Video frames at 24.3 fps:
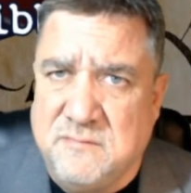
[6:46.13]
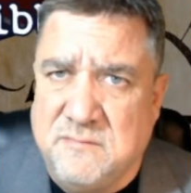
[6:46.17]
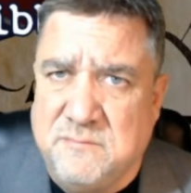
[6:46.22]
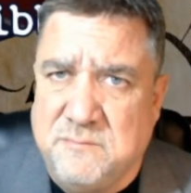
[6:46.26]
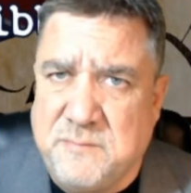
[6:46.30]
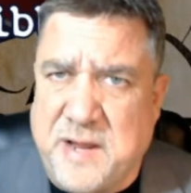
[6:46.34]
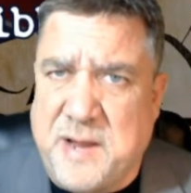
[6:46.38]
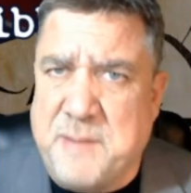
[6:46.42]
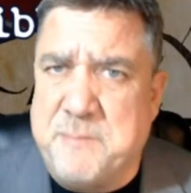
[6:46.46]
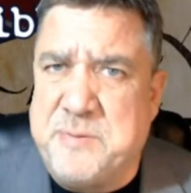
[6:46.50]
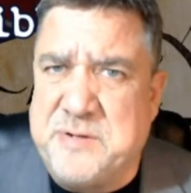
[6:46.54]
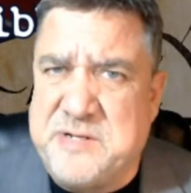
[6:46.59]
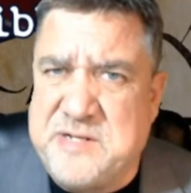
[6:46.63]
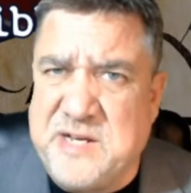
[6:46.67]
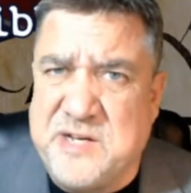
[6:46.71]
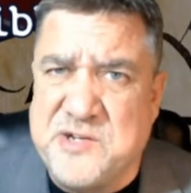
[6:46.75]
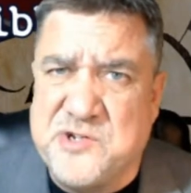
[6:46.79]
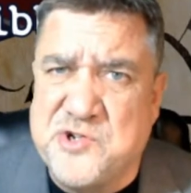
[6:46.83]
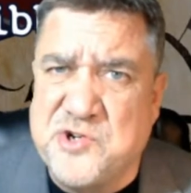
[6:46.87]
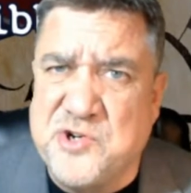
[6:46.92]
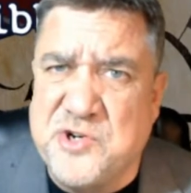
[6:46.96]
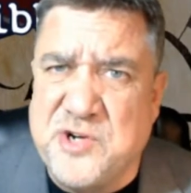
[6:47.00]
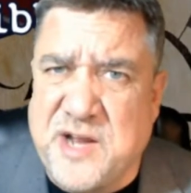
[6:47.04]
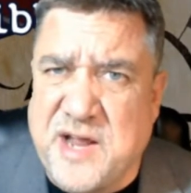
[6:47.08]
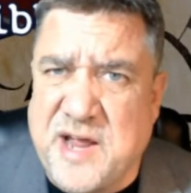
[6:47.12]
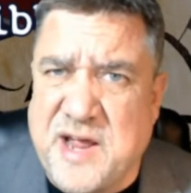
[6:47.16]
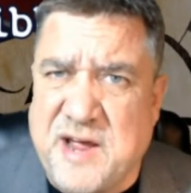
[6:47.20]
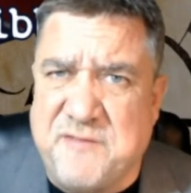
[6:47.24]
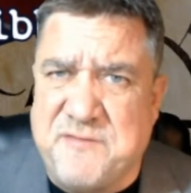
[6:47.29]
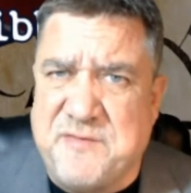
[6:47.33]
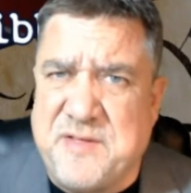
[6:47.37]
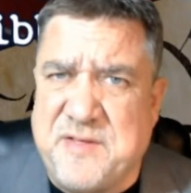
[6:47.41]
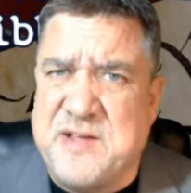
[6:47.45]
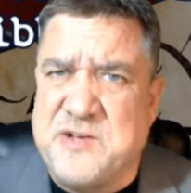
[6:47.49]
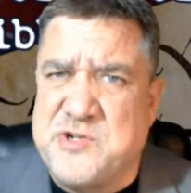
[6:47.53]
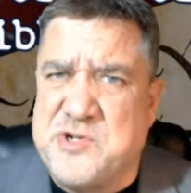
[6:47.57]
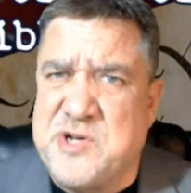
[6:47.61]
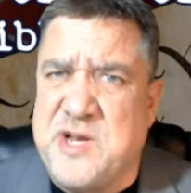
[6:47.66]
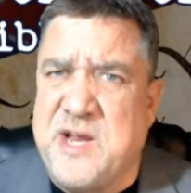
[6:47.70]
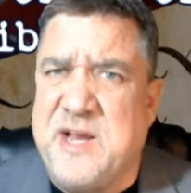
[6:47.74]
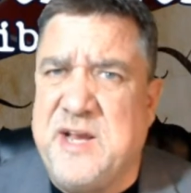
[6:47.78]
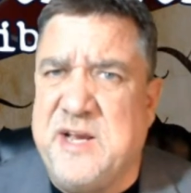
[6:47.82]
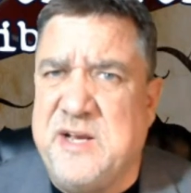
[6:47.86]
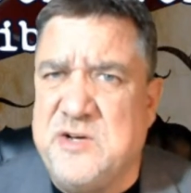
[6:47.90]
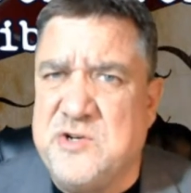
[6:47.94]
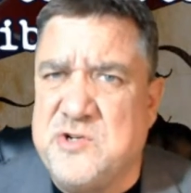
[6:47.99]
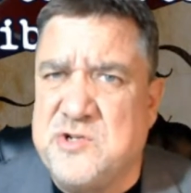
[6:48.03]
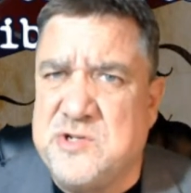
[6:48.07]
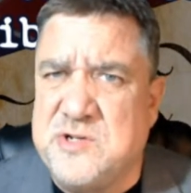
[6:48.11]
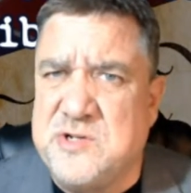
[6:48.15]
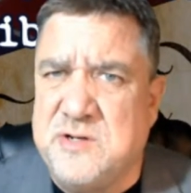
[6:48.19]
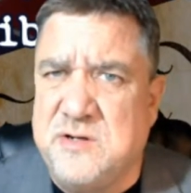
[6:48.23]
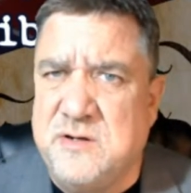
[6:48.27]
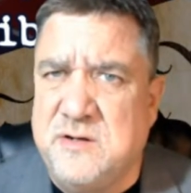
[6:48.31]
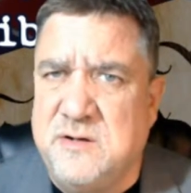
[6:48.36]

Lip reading: and petition to have that changed.